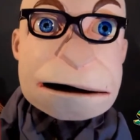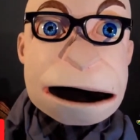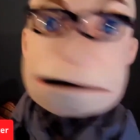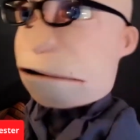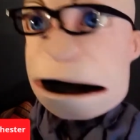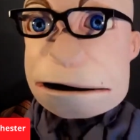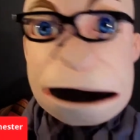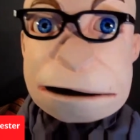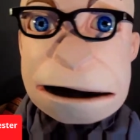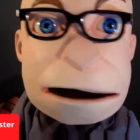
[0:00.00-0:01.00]
Racism
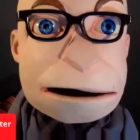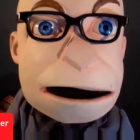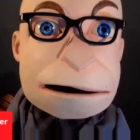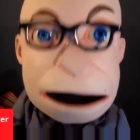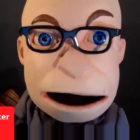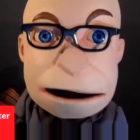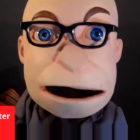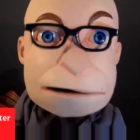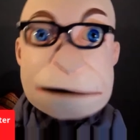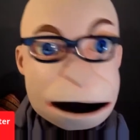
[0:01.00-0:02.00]
is something we
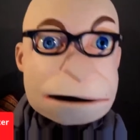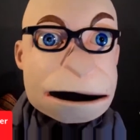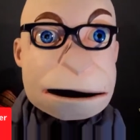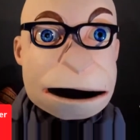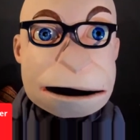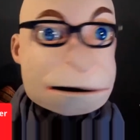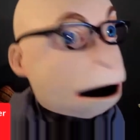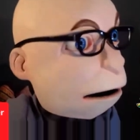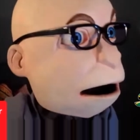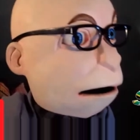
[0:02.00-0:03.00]
learn from our parents.
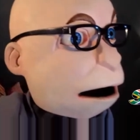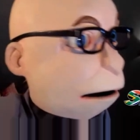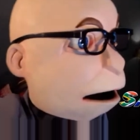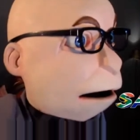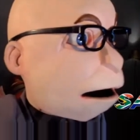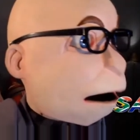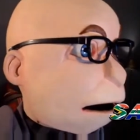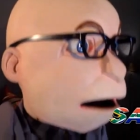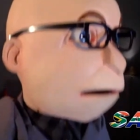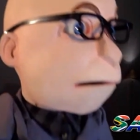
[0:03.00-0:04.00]
So when you
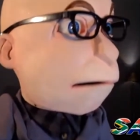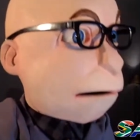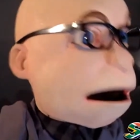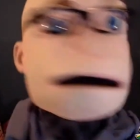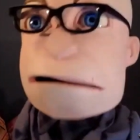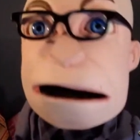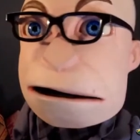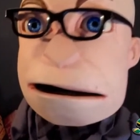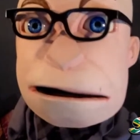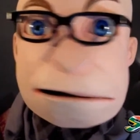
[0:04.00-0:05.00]
see
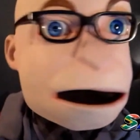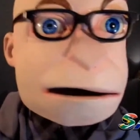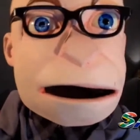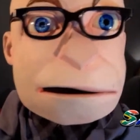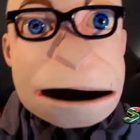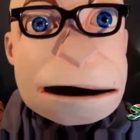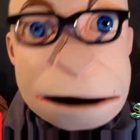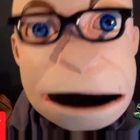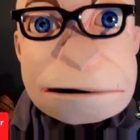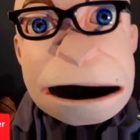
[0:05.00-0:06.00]
a
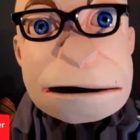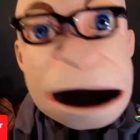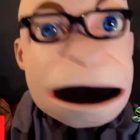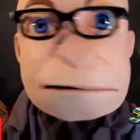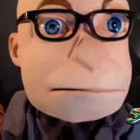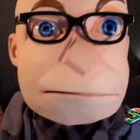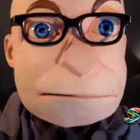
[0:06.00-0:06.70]
kid in Crocs.